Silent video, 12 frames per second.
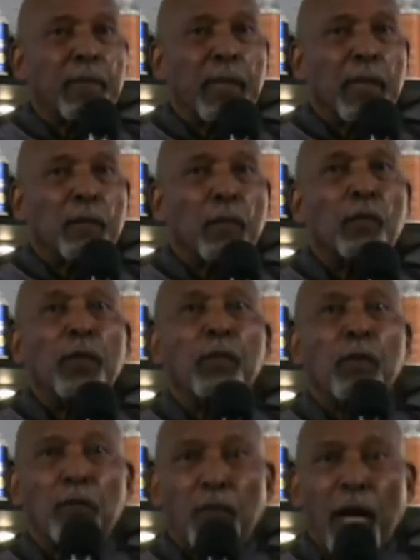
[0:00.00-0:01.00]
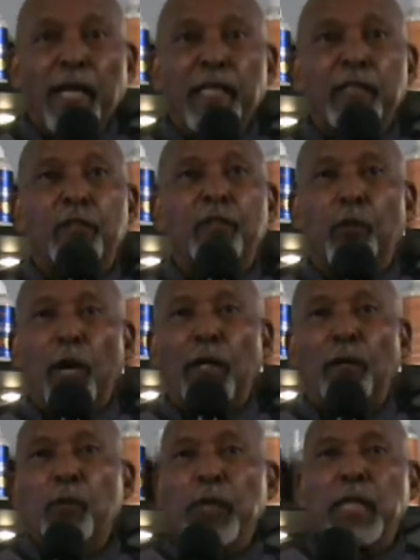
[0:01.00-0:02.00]
when we were fighting to try
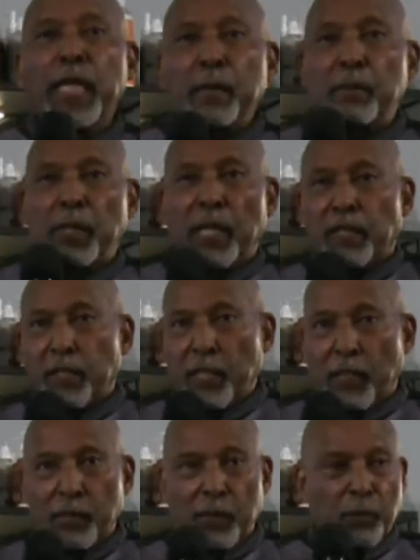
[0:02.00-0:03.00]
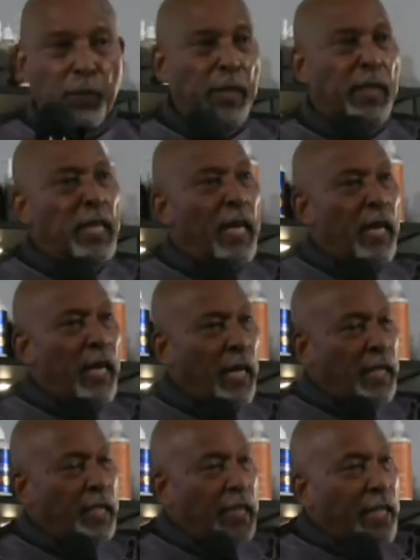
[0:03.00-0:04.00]
and relabel ourselves and re
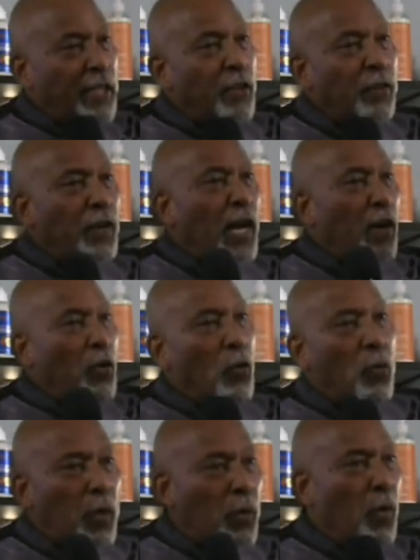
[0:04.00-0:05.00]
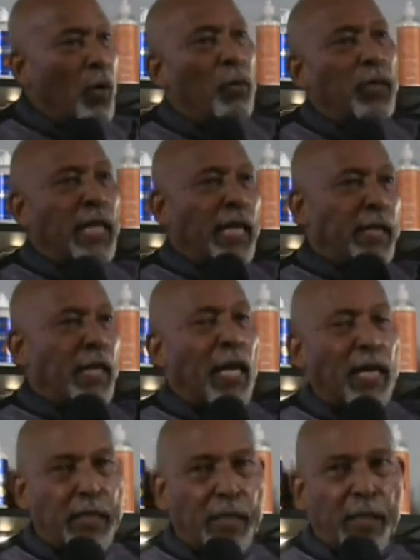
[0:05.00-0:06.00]
identify who we were with that
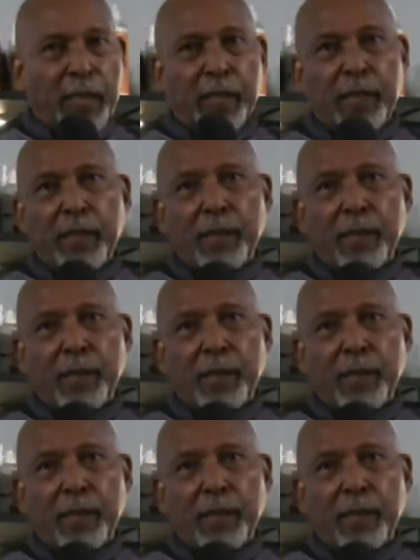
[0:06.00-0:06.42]
continent.